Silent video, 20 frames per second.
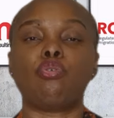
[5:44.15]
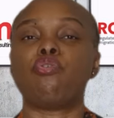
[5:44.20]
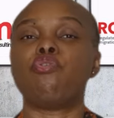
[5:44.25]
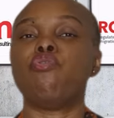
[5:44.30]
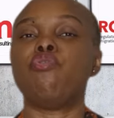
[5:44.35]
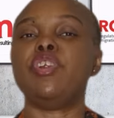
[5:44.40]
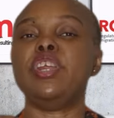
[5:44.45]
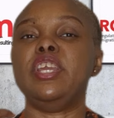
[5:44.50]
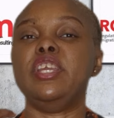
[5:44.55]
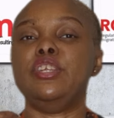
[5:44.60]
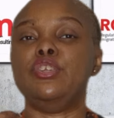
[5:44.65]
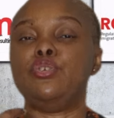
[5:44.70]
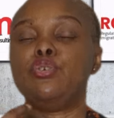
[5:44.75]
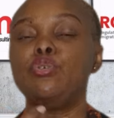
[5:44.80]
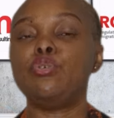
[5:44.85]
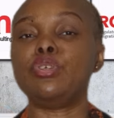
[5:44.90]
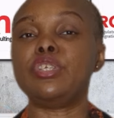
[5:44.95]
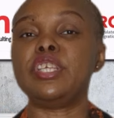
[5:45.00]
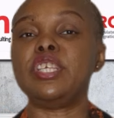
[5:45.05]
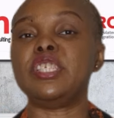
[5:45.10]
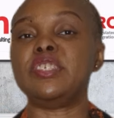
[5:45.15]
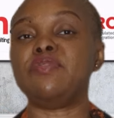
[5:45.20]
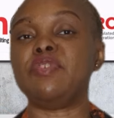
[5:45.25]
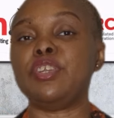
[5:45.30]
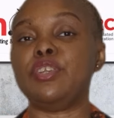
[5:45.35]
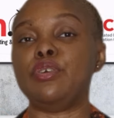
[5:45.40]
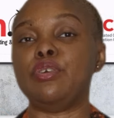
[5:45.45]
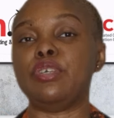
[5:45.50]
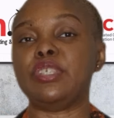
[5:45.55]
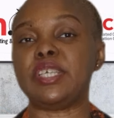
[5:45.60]
redo these
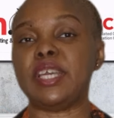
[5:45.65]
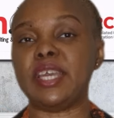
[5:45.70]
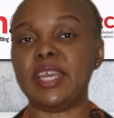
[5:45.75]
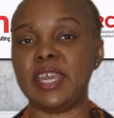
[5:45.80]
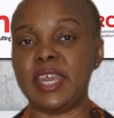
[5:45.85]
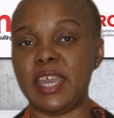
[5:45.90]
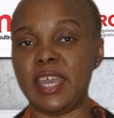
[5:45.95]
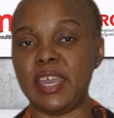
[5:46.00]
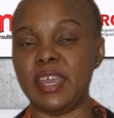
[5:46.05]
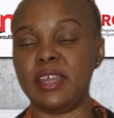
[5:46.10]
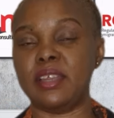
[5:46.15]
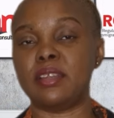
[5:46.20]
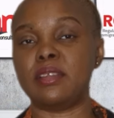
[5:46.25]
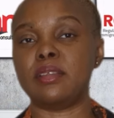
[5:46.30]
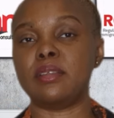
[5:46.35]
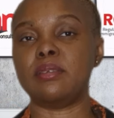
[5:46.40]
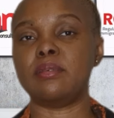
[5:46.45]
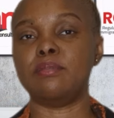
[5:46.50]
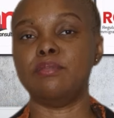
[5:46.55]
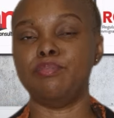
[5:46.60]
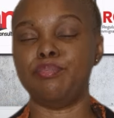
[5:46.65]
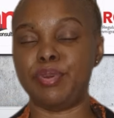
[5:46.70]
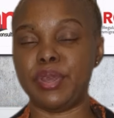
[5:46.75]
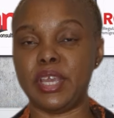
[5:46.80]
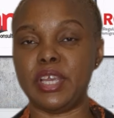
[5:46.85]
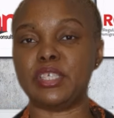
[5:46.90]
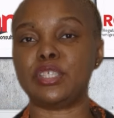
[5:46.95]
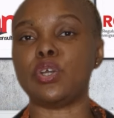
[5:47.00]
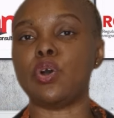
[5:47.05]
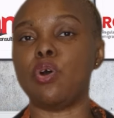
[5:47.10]
videos again
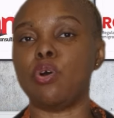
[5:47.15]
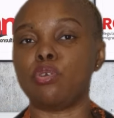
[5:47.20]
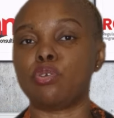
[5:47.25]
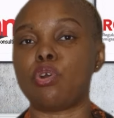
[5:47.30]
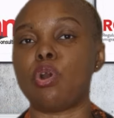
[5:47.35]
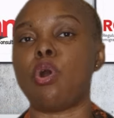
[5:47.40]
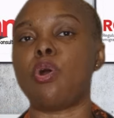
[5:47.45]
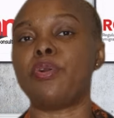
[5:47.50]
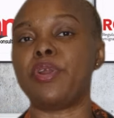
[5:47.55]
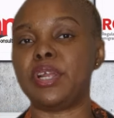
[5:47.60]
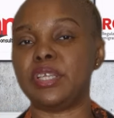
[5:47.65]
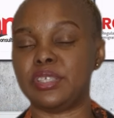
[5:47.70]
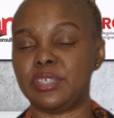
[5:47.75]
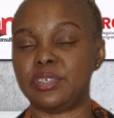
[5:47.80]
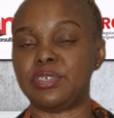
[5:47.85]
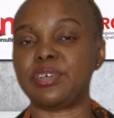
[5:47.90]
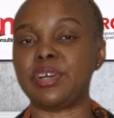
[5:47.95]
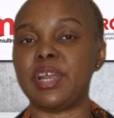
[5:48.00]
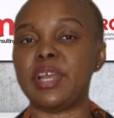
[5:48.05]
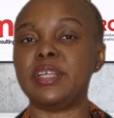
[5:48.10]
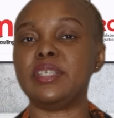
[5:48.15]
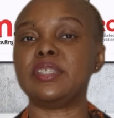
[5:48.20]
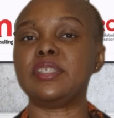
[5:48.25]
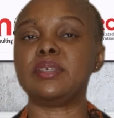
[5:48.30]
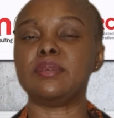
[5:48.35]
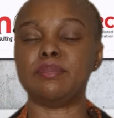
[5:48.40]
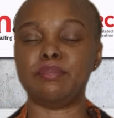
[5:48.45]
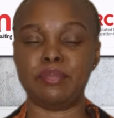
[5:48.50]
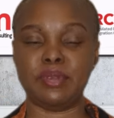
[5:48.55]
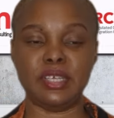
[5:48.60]
based on current
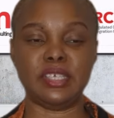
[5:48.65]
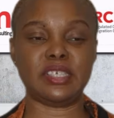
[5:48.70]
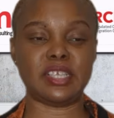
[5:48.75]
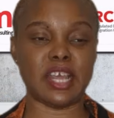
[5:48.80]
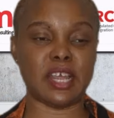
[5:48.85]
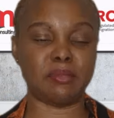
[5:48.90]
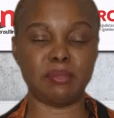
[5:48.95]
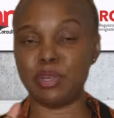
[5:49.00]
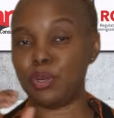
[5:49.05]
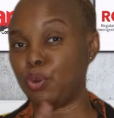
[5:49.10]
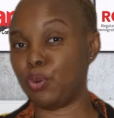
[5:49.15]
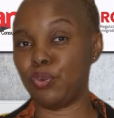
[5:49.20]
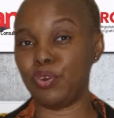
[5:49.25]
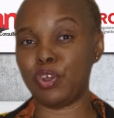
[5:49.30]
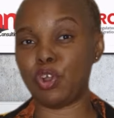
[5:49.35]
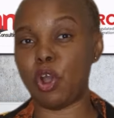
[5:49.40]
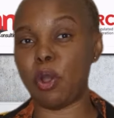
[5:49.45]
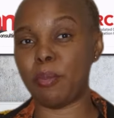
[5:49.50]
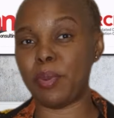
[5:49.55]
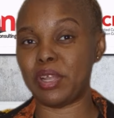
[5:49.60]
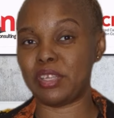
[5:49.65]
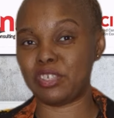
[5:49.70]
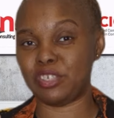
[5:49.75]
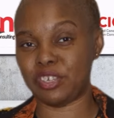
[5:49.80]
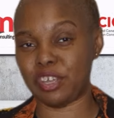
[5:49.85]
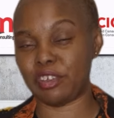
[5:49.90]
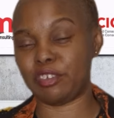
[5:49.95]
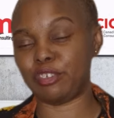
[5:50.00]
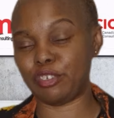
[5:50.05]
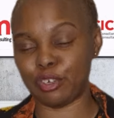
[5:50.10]
trends please let me know in the comment
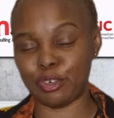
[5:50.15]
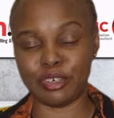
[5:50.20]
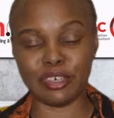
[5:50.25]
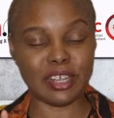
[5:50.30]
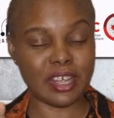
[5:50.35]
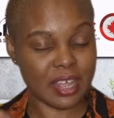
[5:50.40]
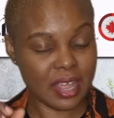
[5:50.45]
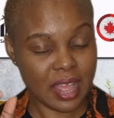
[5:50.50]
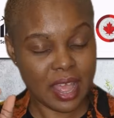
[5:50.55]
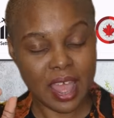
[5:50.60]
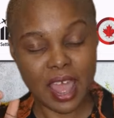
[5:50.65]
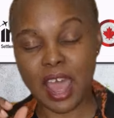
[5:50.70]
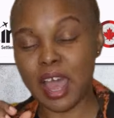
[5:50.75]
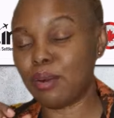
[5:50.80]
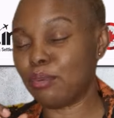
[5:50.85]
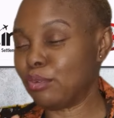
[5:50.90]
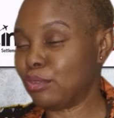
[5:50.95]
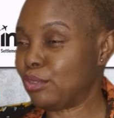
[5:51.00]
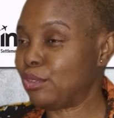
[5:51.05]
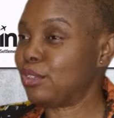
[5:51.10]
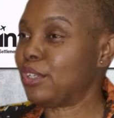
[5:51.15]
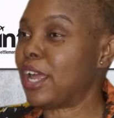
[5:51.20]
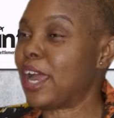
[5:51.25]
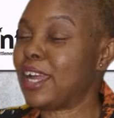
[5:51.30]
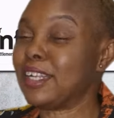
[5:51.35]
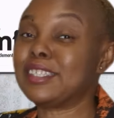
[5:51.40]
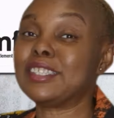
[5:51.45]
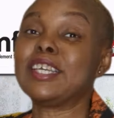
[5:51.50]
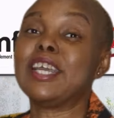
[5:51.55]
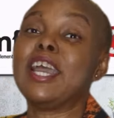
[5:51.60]
section i will do
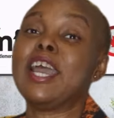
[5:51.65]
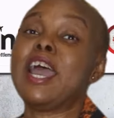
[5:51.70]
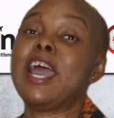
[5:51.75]
that